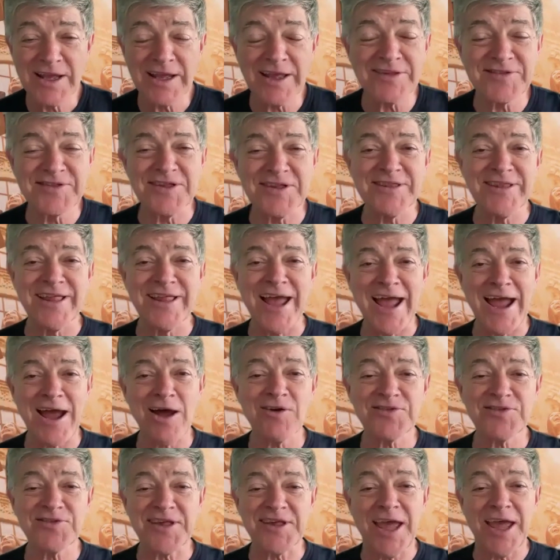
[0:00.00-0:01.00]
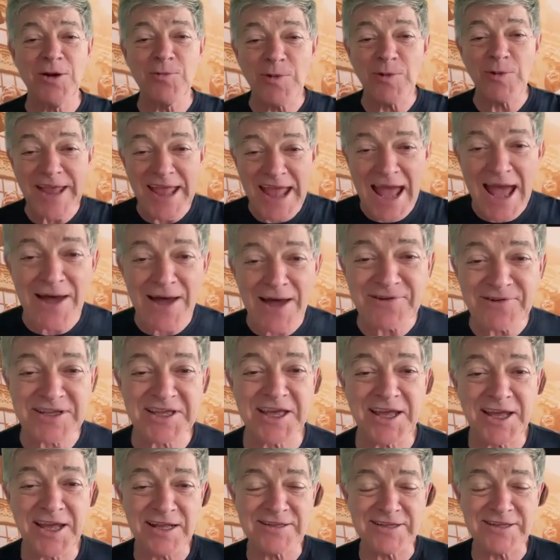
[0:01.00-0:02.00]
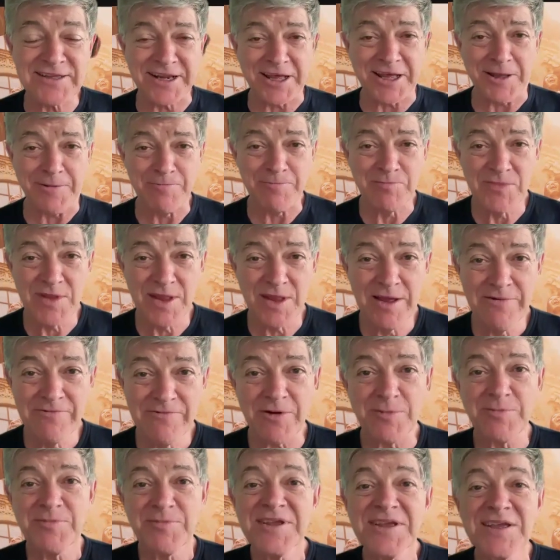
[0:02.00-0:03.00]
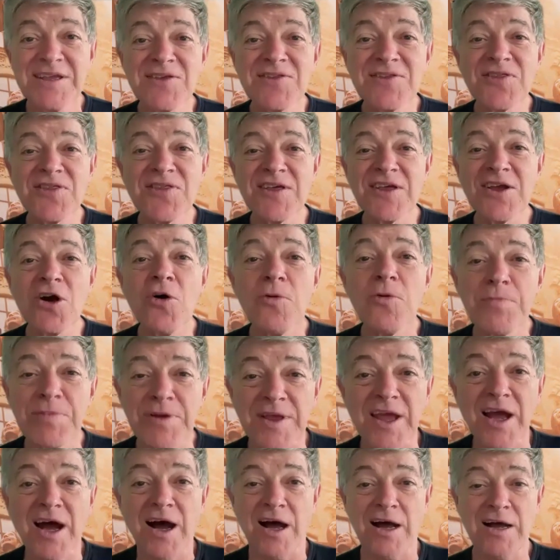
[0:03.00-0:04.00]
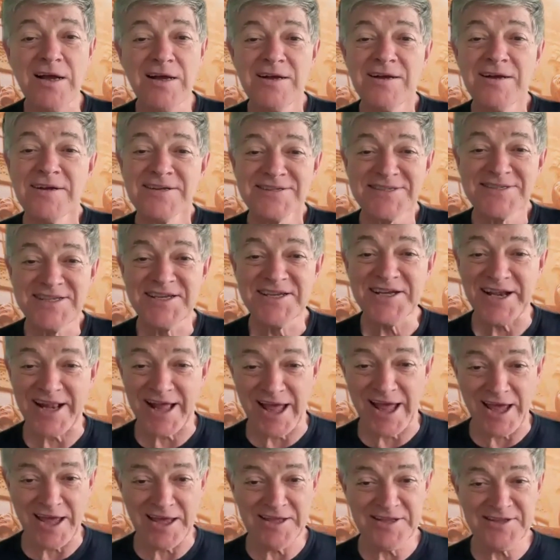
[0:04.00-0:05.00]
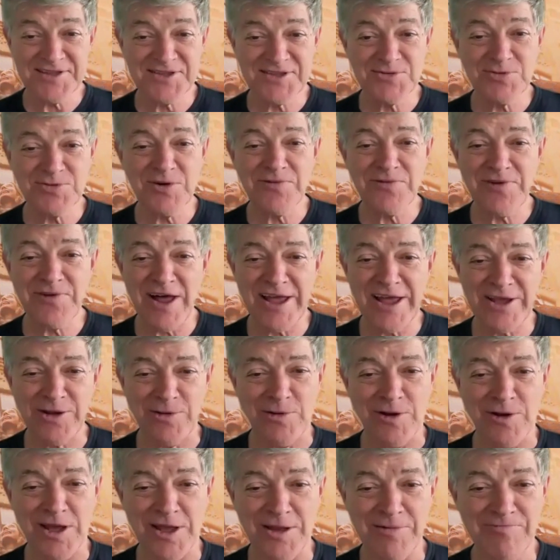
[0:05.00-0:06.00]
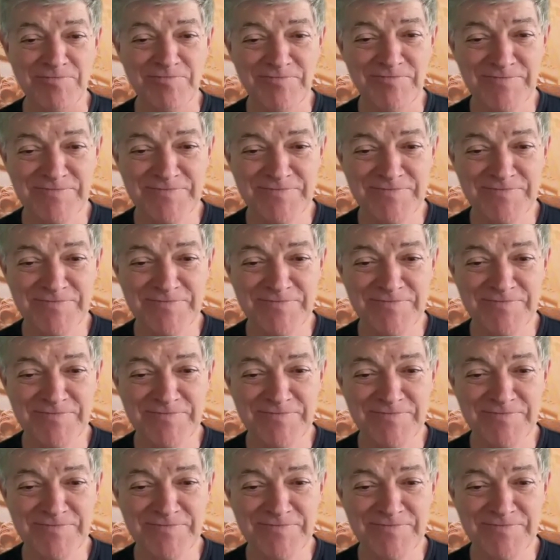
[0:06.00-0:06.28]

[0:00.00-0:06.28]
He's in the house, and we have a candidate from Ethiopia today to evaluate.